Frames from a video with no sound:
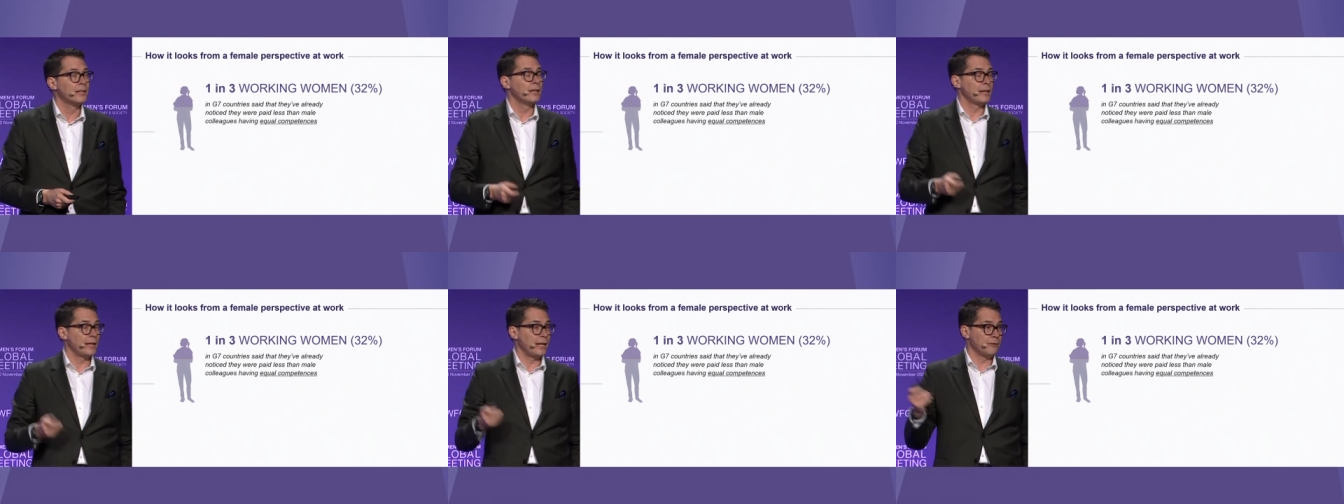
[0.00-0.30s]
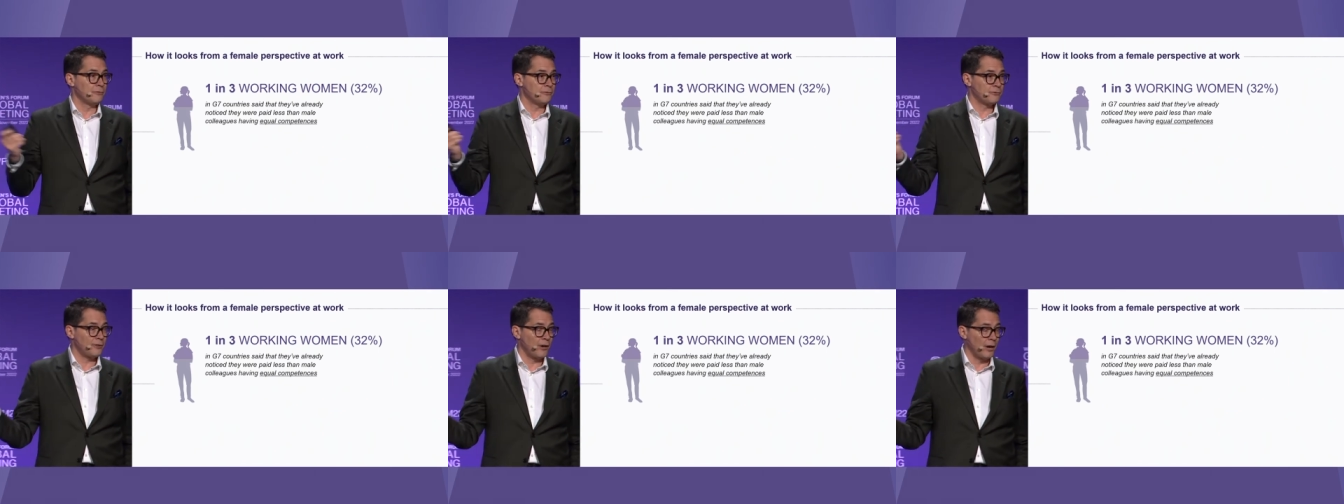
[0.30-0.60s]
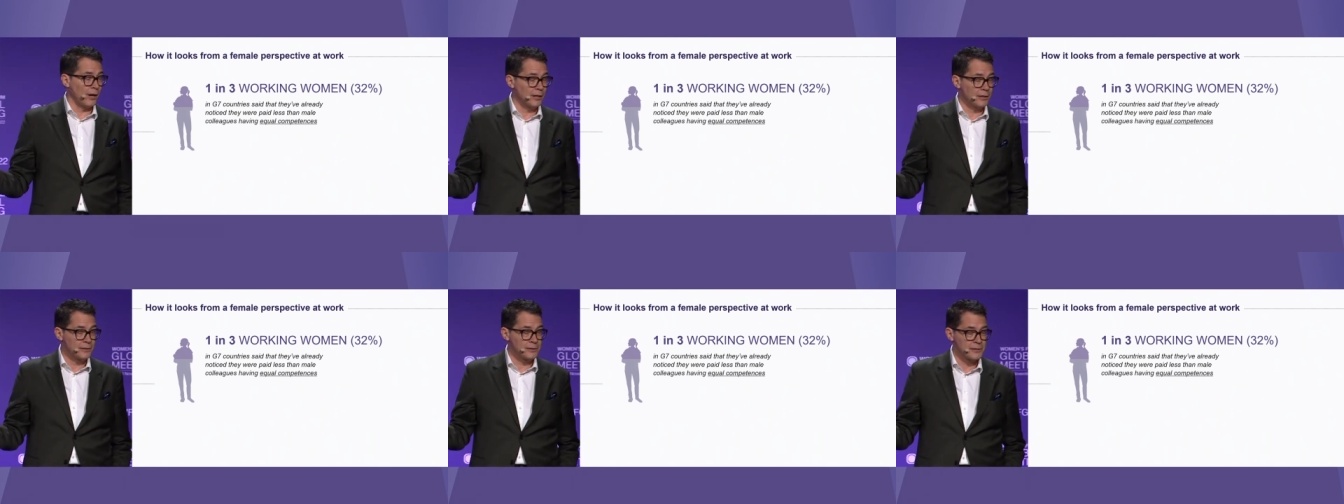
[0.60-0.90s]
In
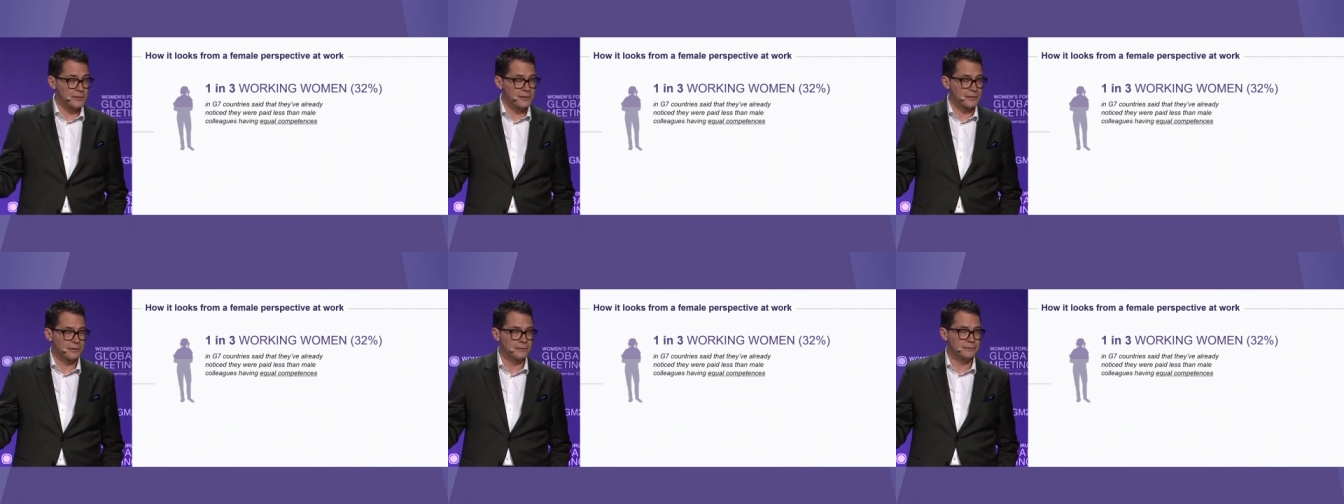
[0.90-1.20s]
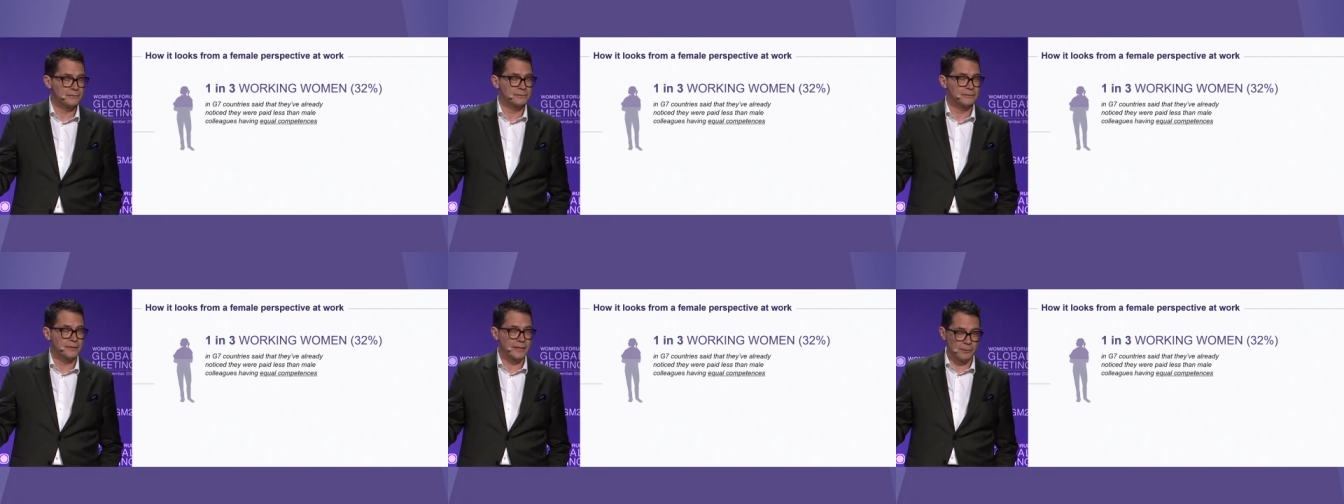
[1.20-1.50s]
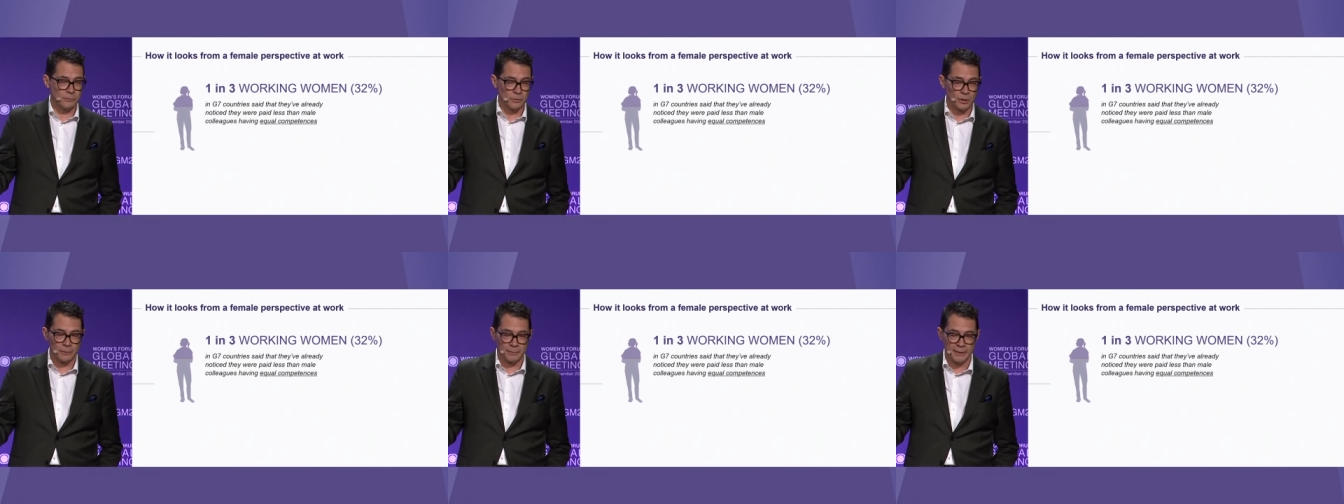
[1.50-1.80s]
France, it
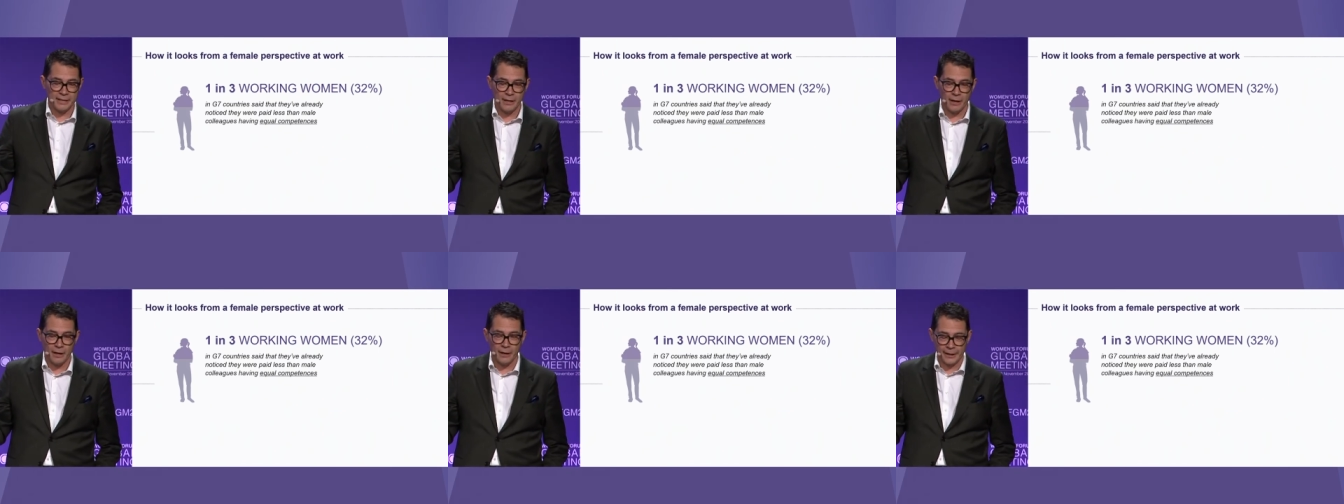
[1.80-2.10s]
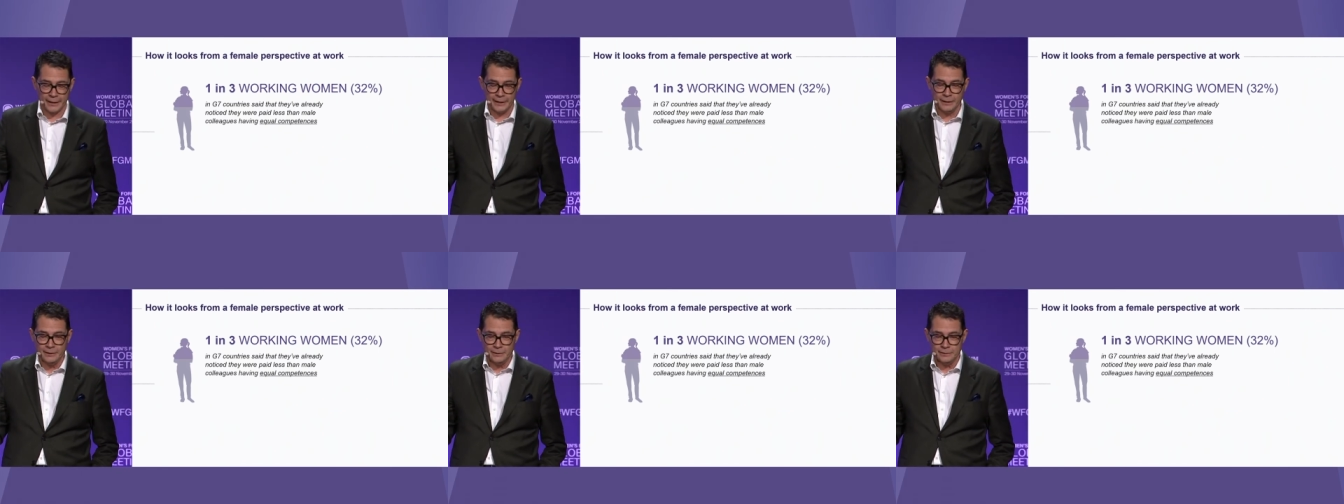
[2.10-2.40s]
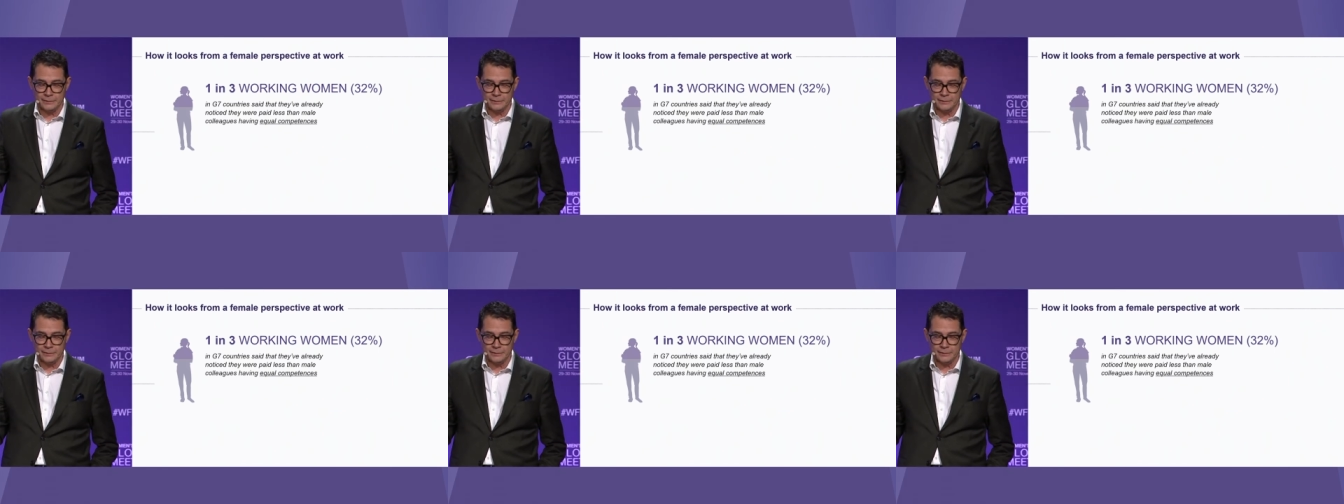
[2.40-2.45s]
will be higher.